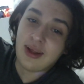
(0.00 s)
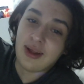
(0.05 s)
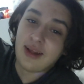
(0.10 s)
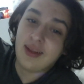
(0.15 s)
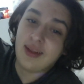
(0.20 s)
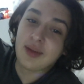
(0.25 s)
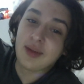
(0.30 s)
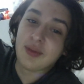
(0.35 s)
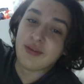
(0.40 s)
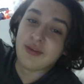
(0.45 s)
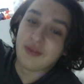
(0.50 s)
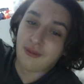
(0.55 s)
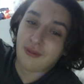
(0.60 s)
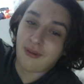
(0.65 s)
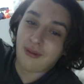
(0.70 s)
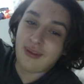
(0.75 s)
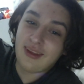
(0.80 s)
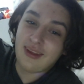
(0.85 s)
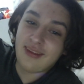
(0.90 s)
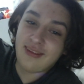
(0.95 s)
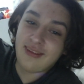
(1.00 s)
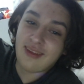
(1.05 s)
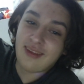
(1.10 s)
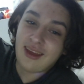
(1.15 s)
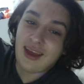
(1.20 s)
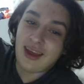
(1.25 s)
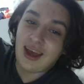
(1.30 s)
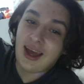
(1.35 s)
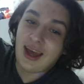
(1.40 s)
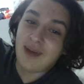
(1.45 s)
Like, before this,
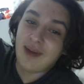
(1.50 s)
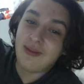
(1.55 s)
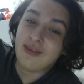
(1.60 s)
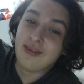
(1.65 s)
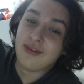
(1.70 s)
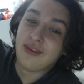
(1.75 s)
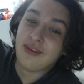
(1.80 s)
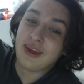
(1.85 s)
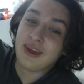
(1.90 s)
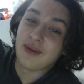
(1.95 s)
I was, like,